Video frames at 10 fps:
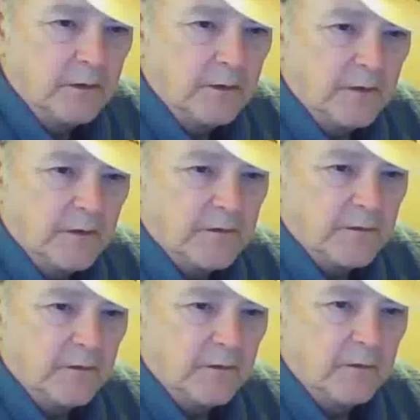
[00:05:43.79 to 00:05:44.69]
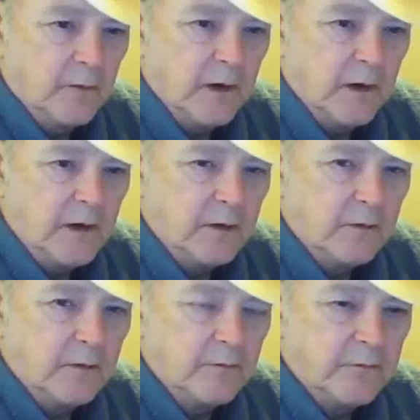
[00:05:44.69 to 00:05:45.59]
That's the only way I know
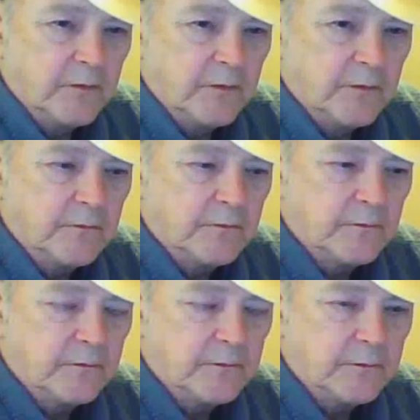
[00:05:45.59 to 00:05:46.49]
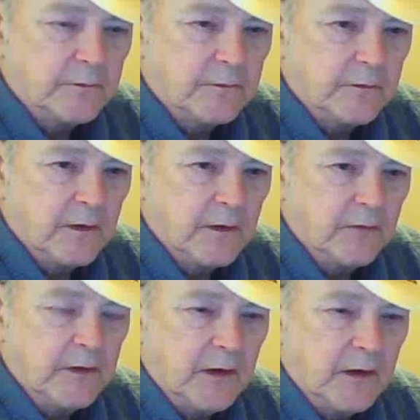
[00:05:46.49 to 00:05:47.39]
of to have
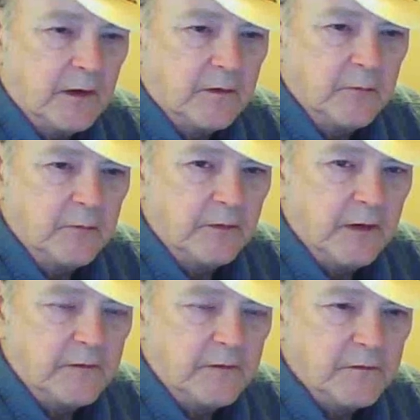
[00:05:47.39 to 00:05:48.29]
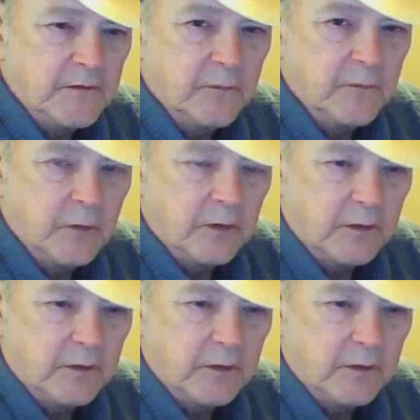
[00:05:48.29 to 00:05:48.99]
any kind of communications that work.